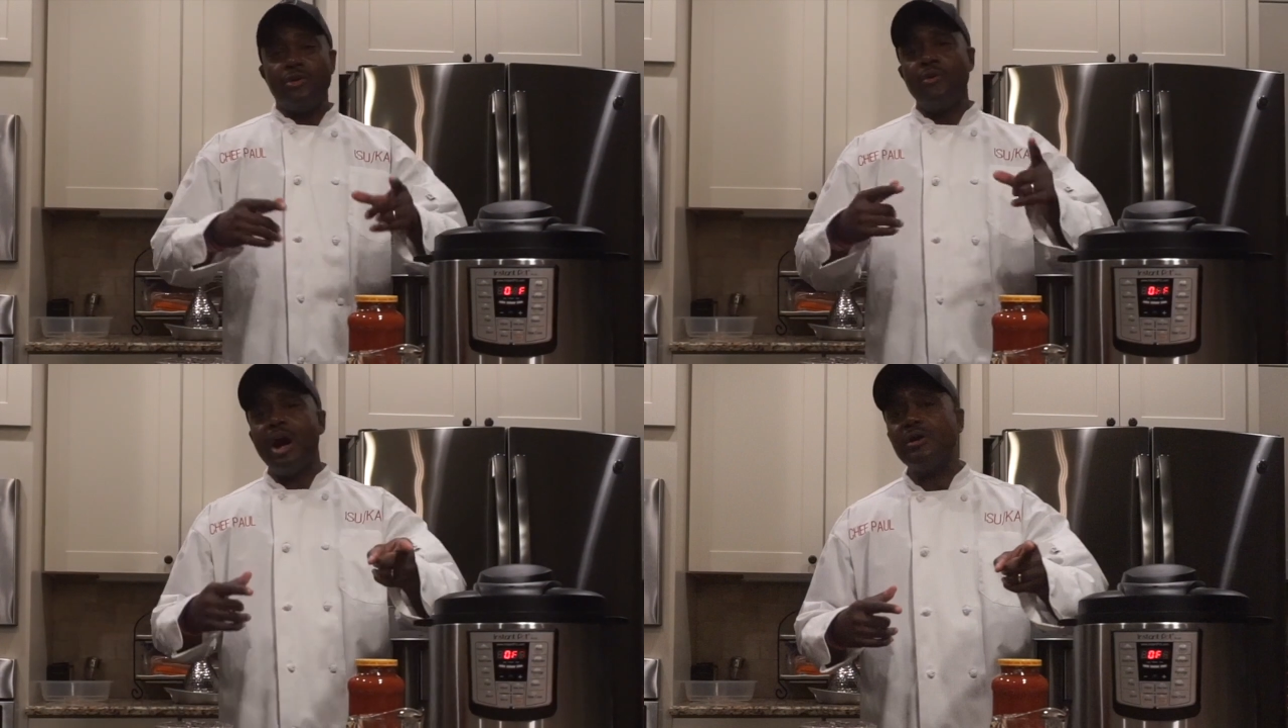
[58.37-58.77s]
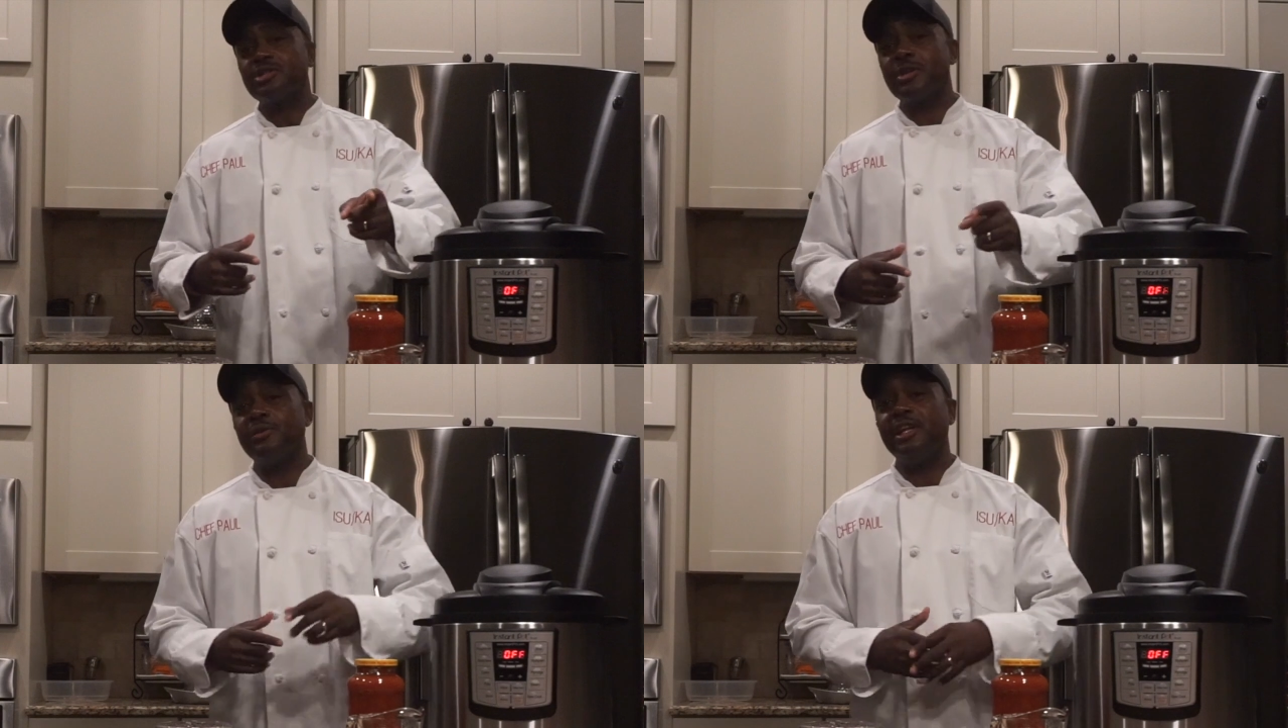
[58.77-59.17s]
who
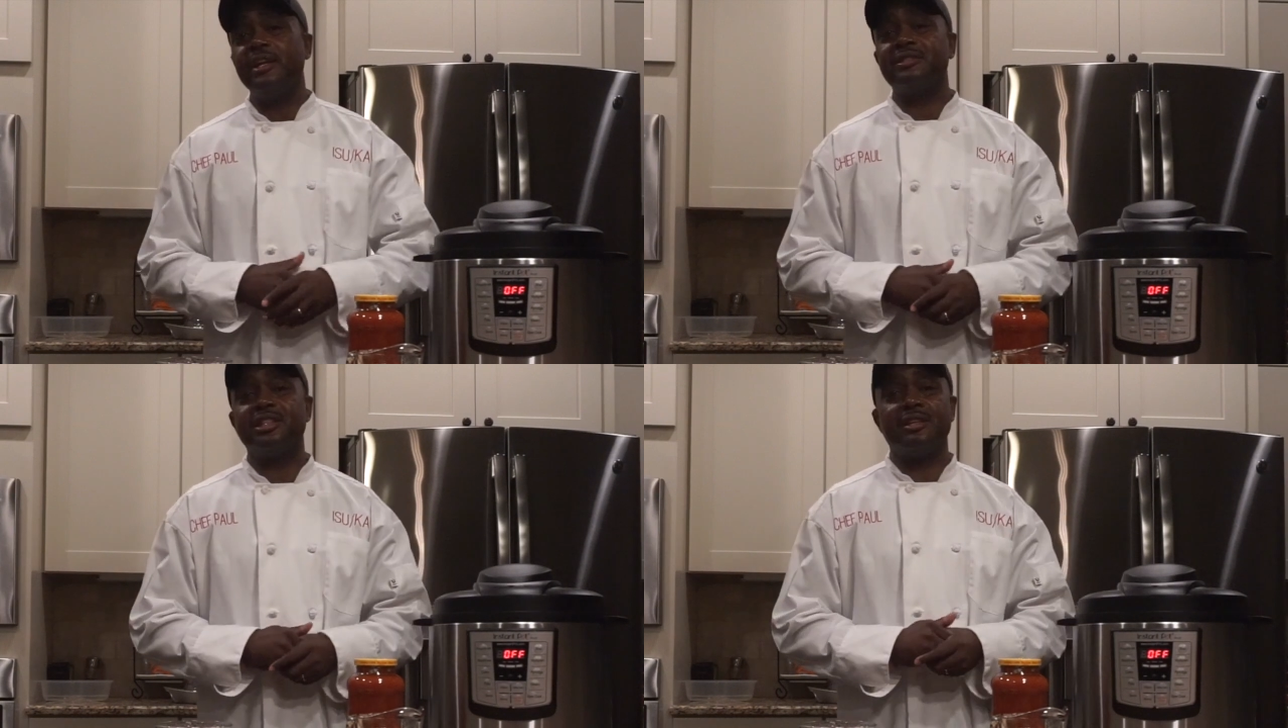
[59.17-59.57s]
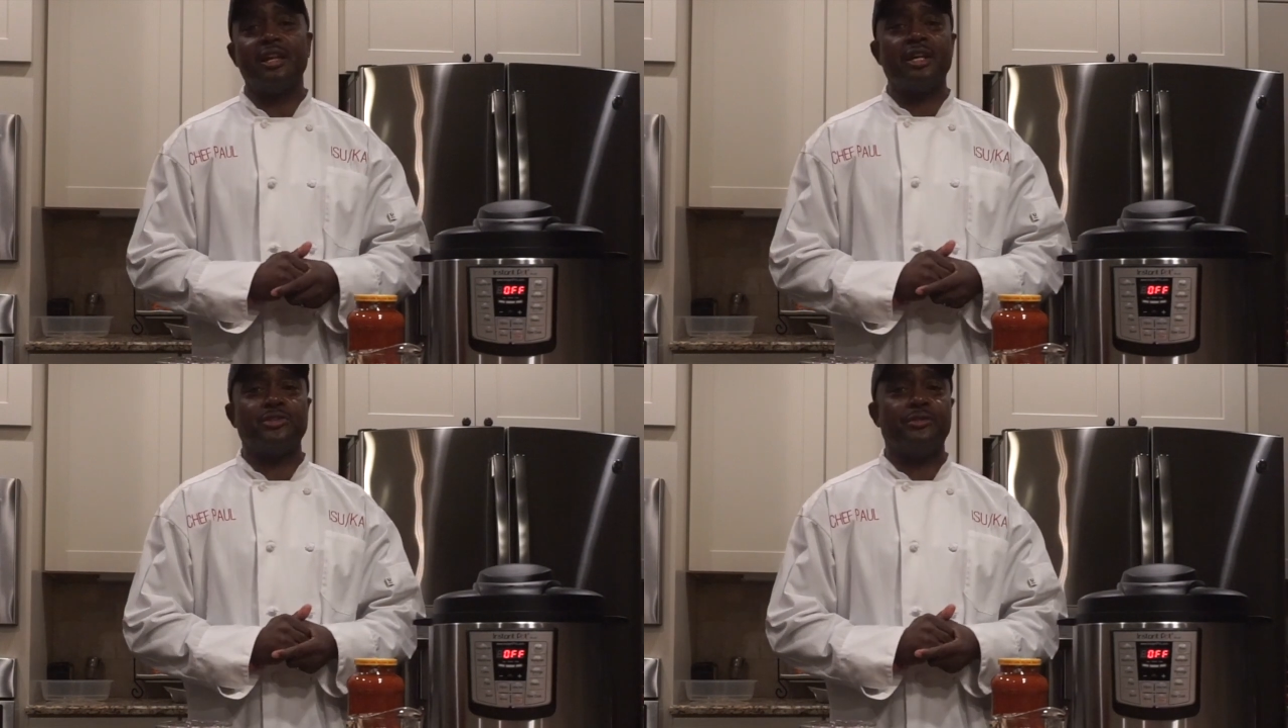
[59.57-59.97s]
also lives in
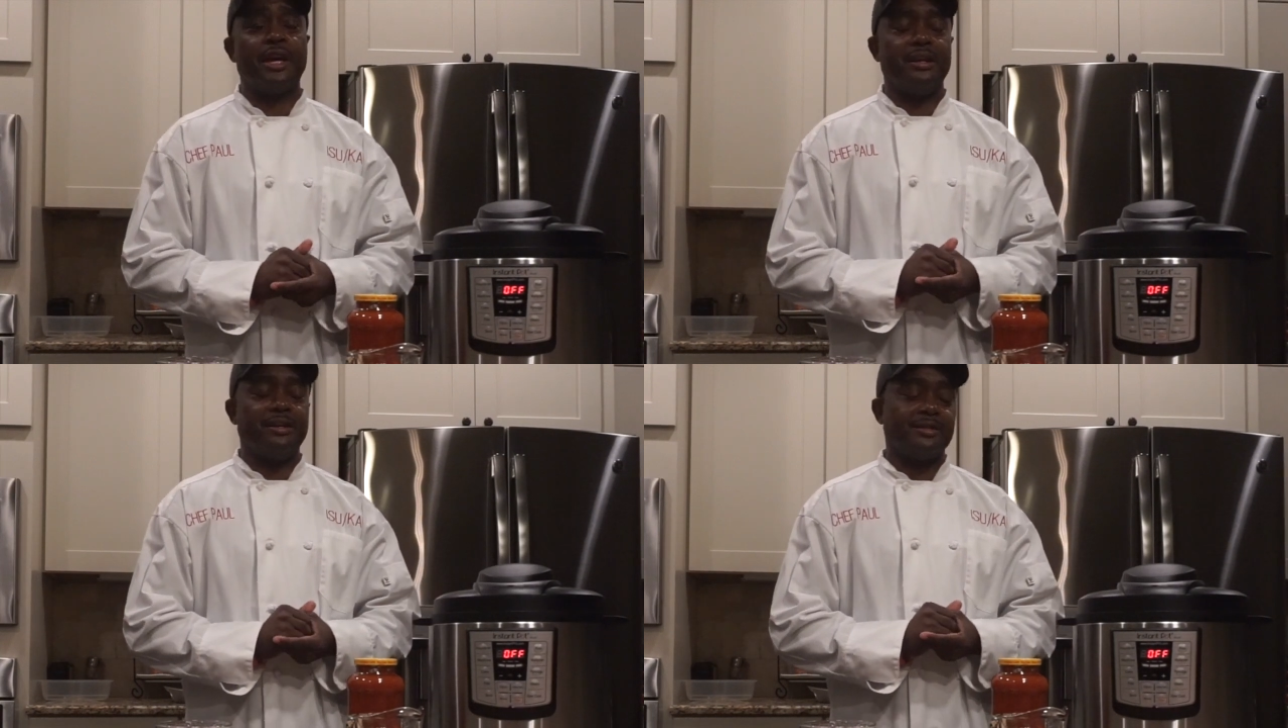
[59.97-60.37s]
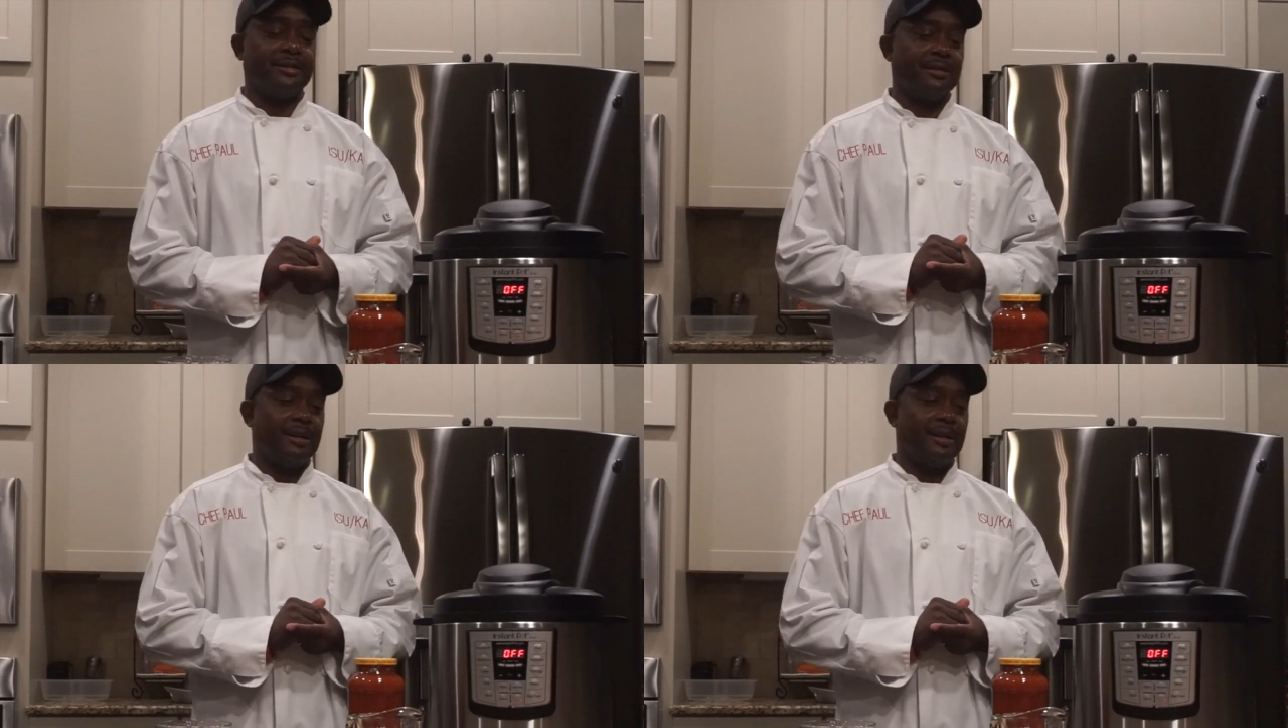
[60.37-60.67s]
Las Vegas.